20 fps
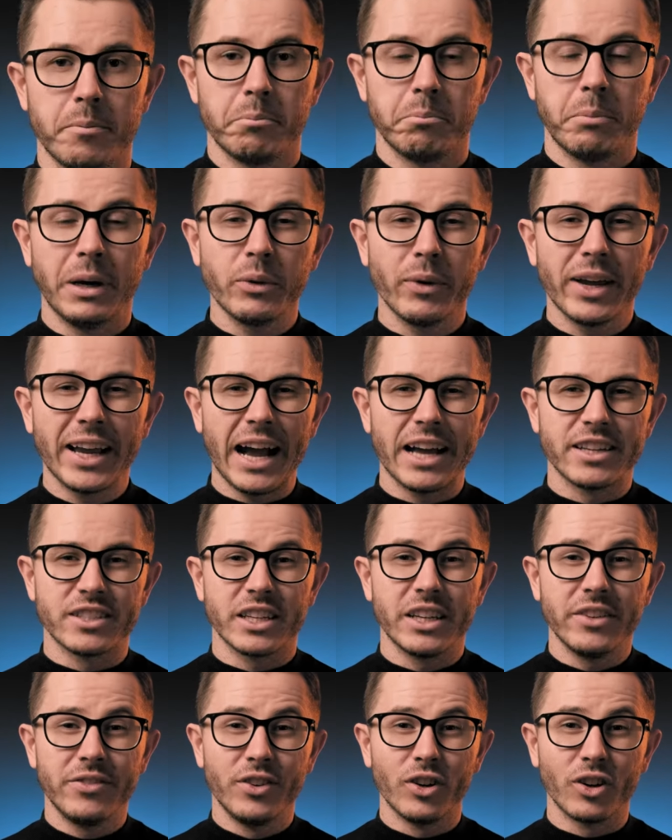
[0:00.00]
By the way, guys,
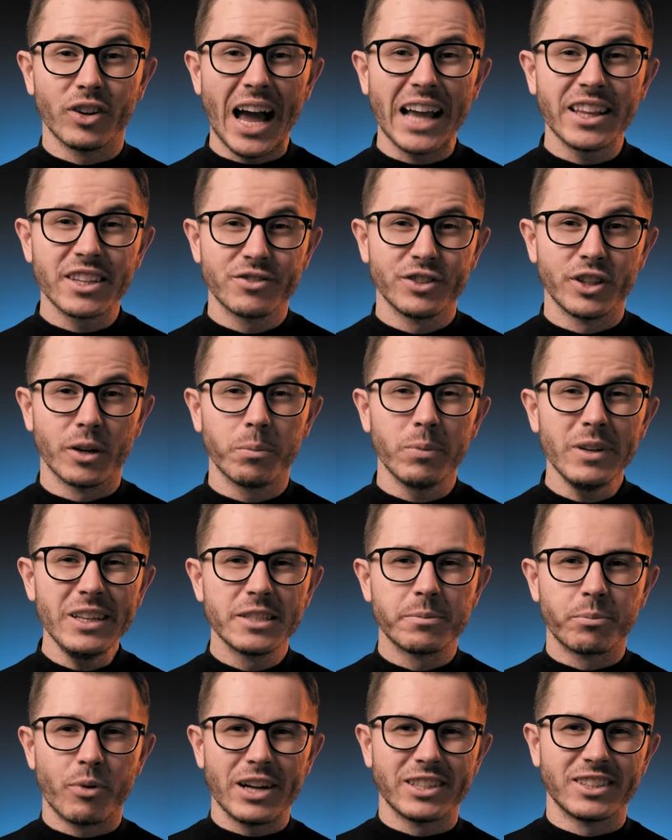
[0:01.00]
if you like this video,
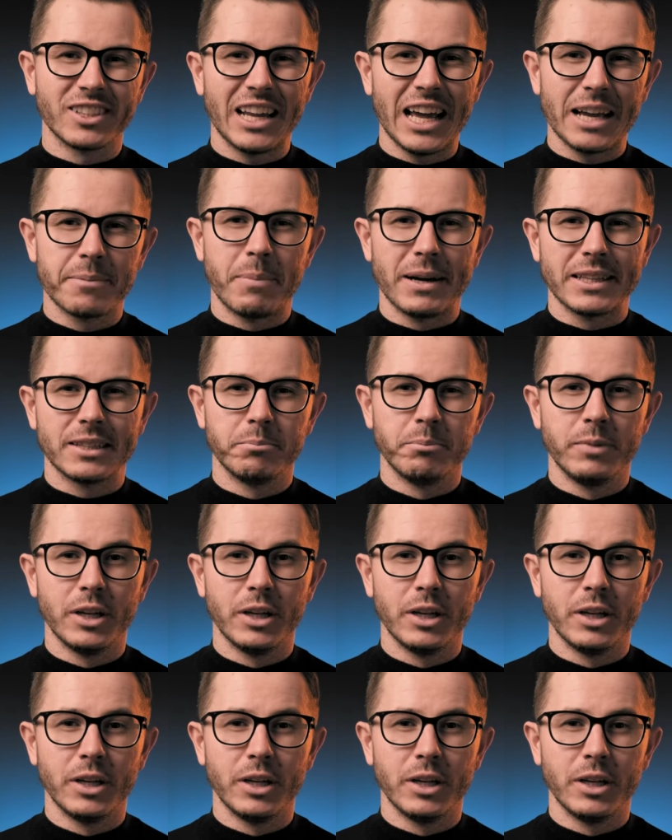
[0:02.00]
please press the like button